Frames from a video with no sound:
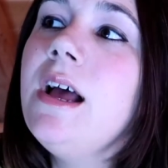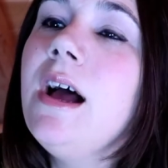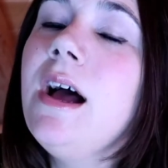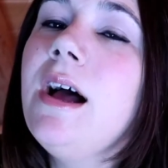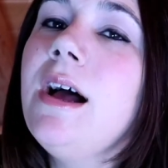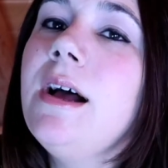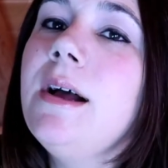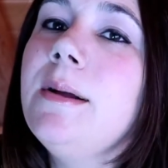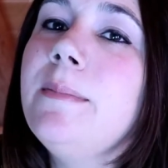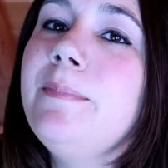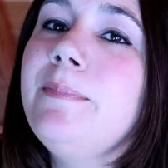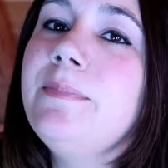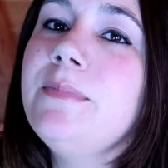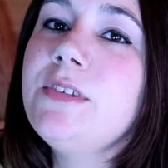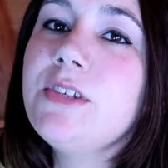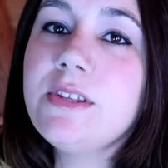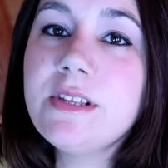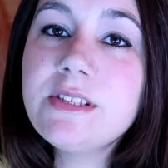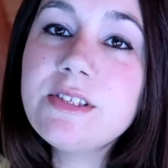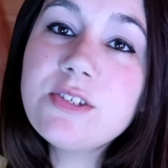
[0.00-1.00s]

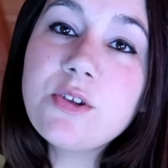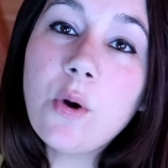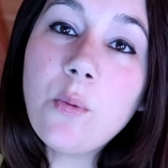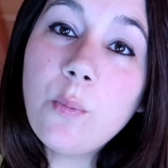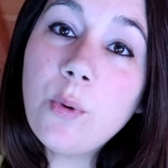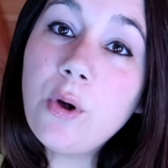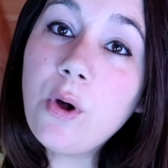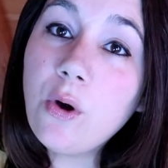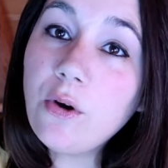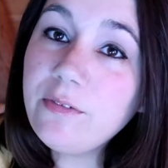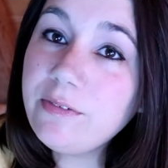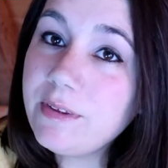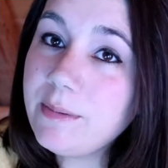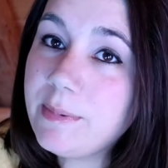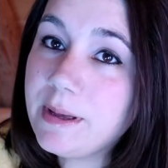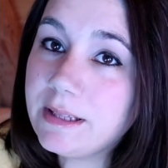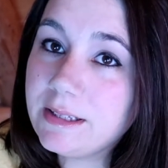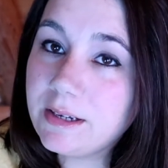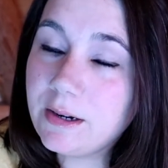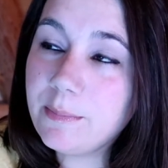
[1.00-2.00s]
So this will hopefully
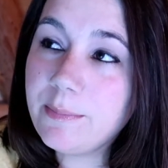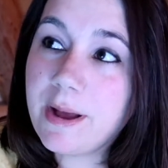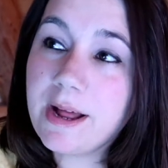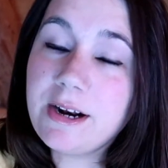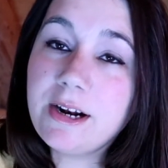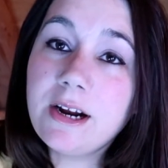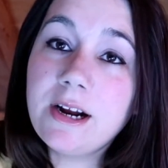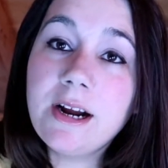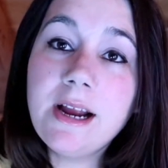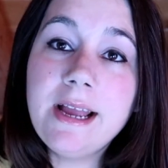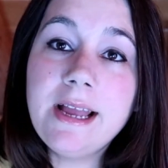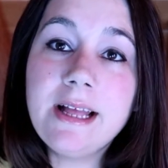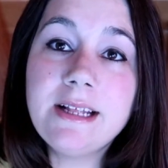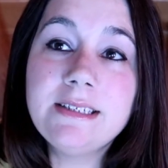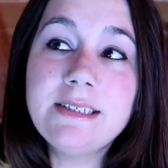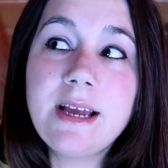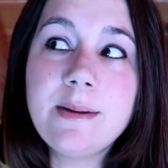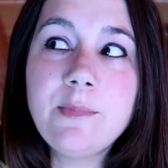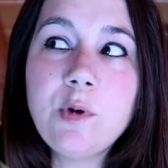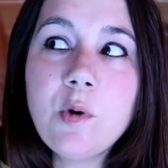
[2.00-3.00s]
be a little better,
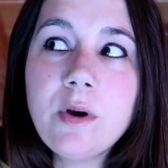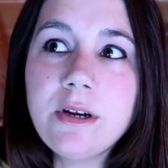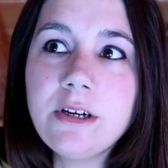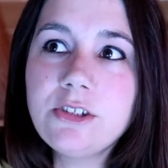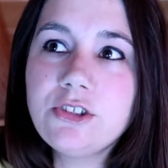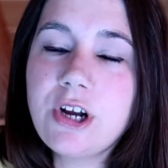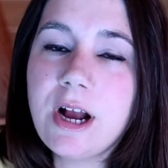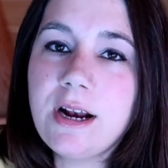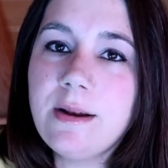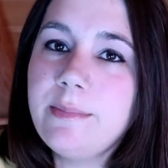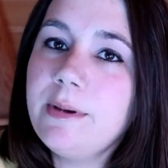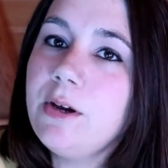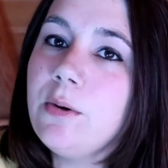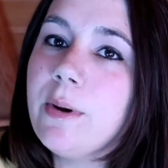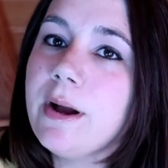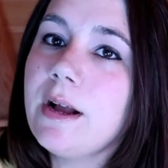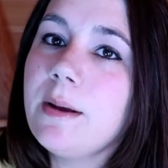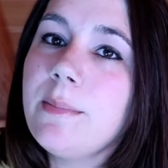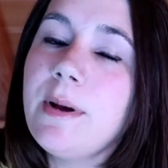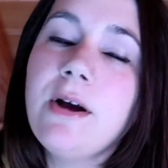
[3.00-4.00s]
and I'm going to try to be
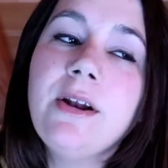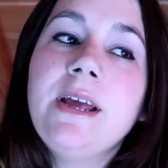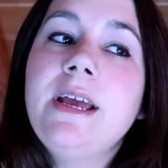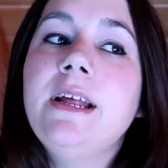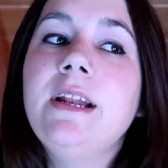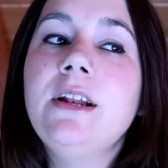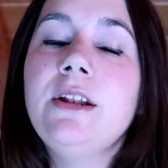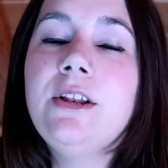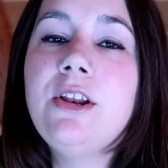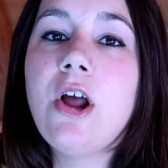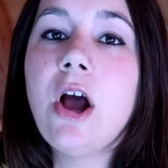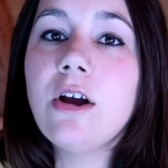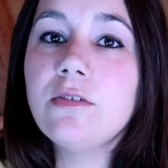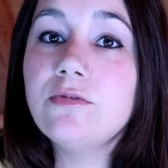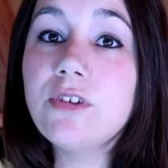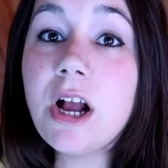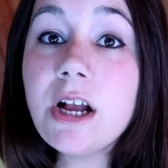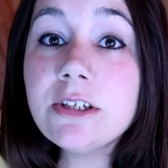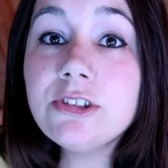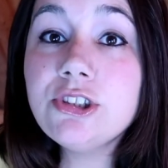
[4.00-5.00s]
quick about it. Not
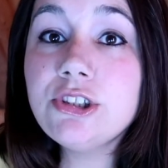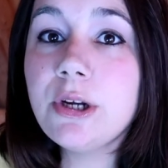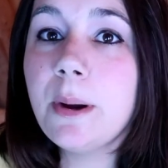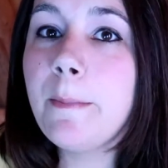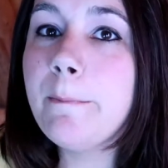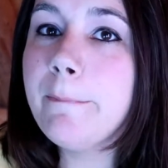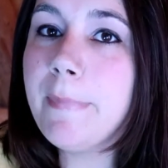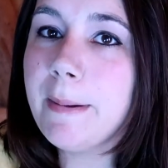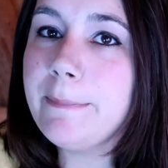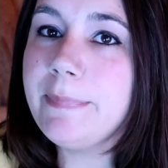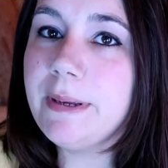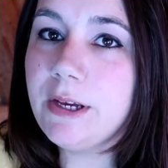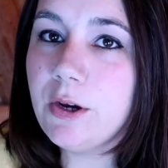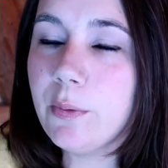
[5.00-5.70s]
rush, but be